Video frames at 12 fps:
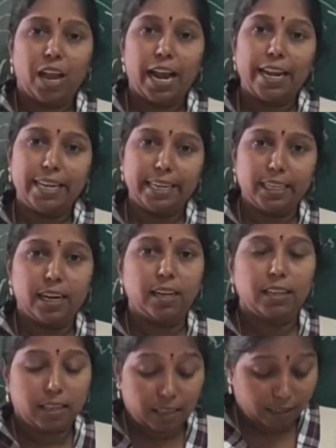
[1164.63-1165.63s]
And here
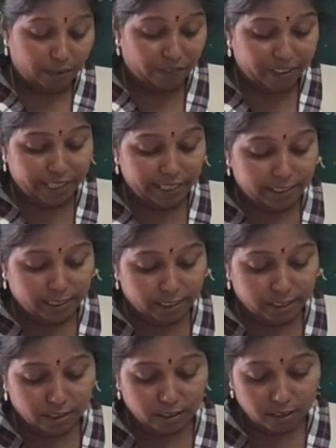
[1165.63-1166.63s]
with
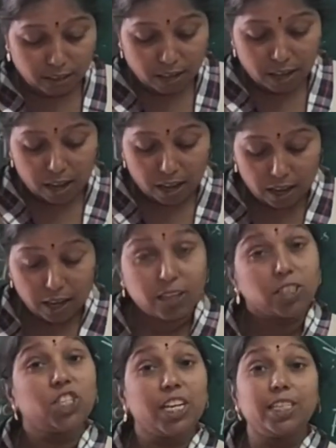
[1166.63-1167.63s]
this,
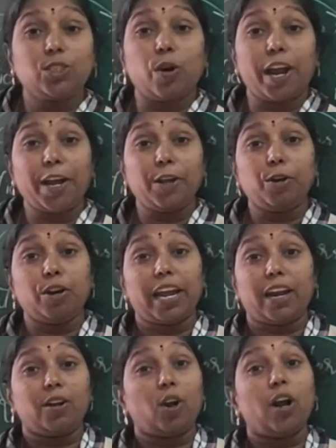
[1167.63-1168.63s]
she is going
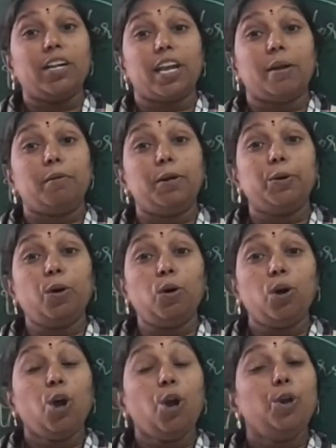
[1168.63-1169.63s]
to not able to
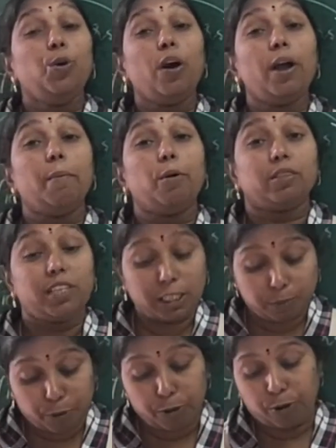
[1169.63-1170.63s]
know about
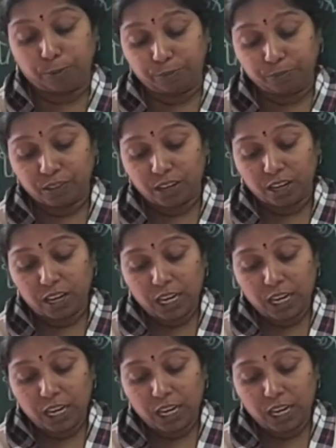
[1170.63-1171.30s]
this bureau.